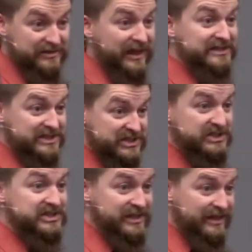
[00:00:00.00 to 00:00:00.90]
things that
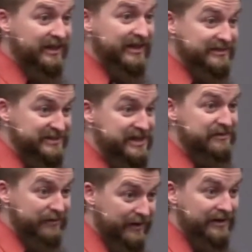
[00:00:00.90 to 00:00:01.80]
you see in
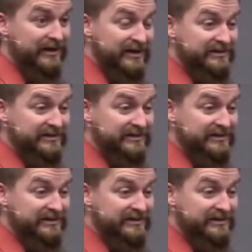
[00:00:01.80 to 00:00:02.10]
TV,